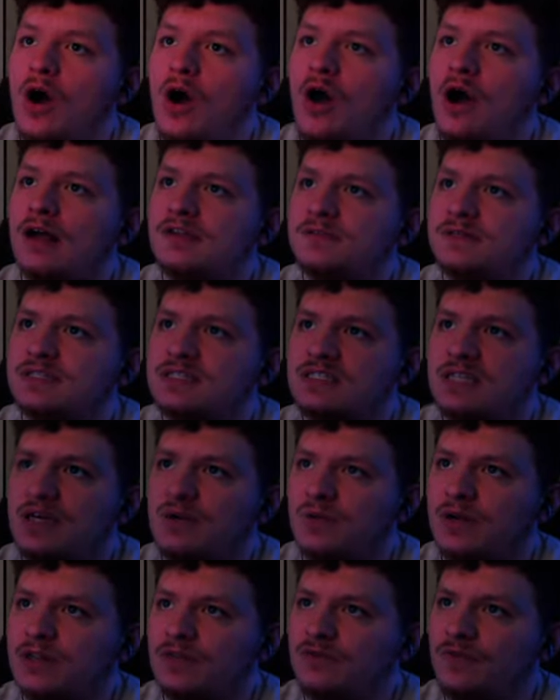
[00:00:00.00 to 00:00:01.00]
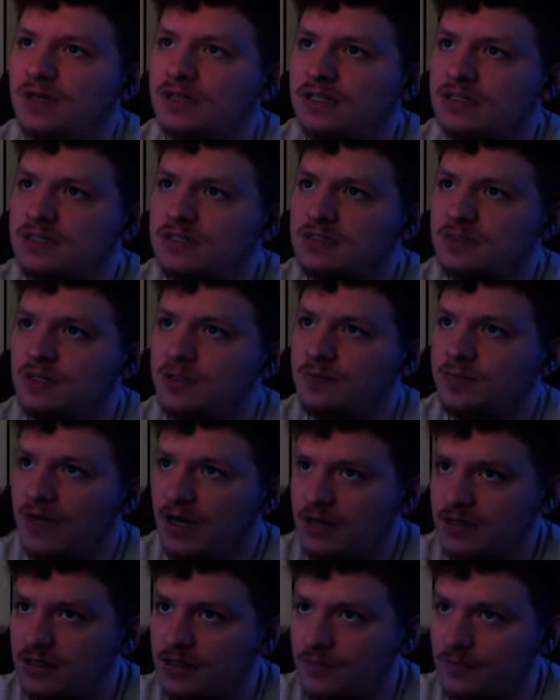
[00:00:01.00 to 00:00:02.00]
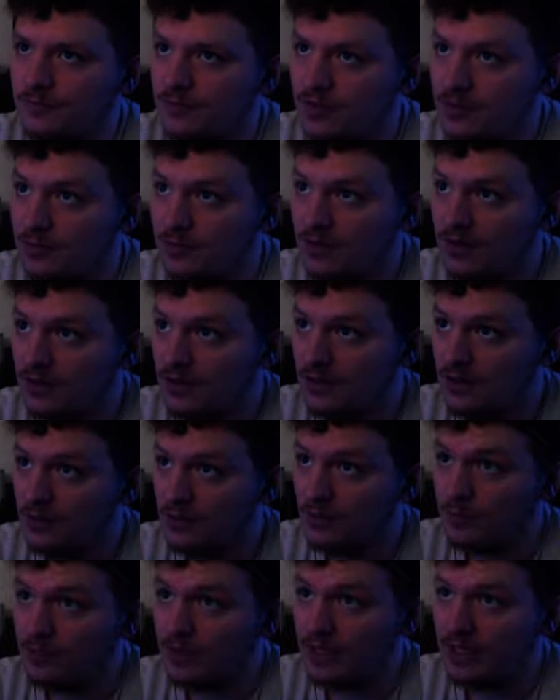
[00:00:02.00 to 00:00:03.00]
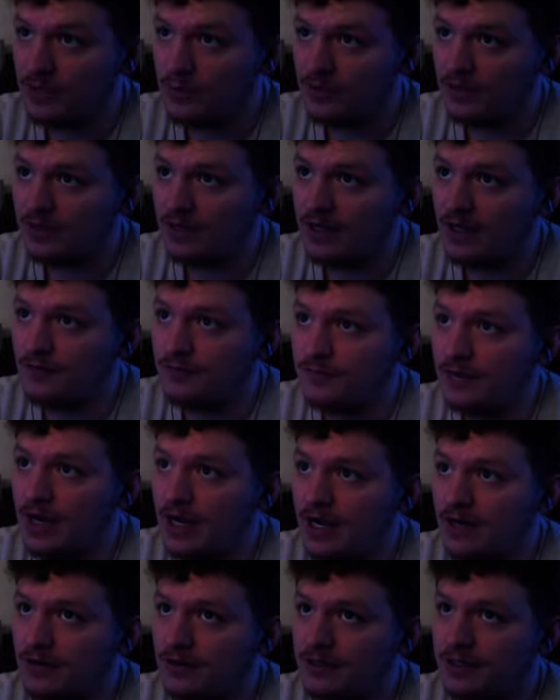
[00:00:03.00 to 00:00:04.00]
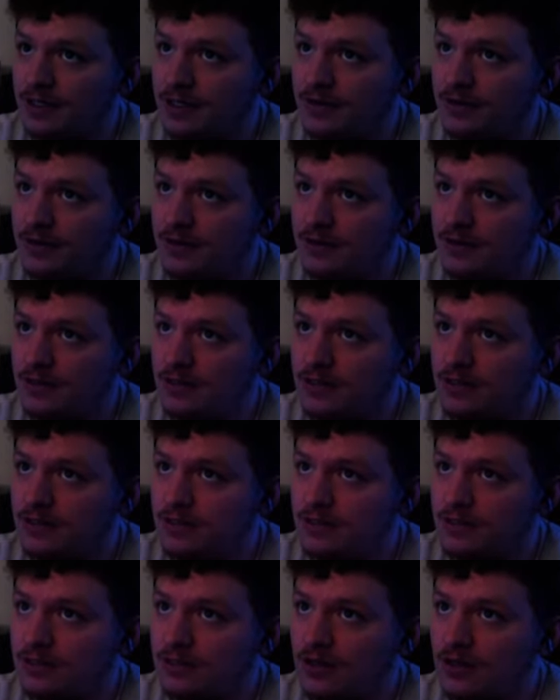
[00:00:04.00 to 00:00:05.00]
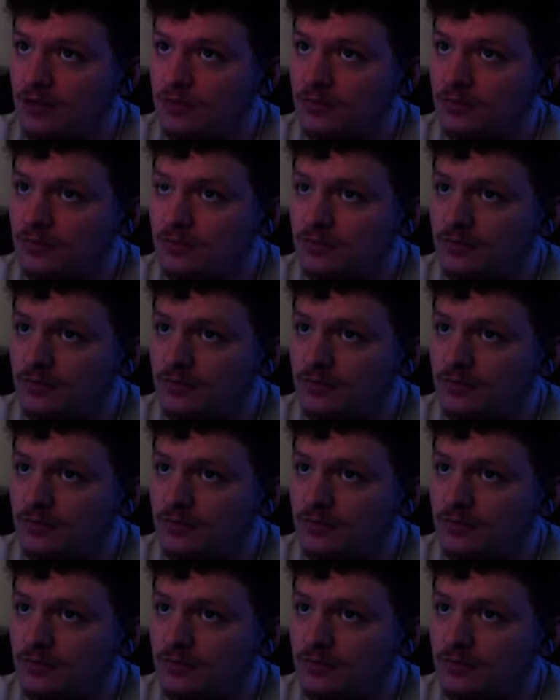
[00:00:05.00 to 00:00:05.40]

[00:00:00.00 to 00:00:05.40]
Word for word: oh, I was about to say, where the fuck did the sleep pot come from? We're playing with uh, fire, you know. Oh.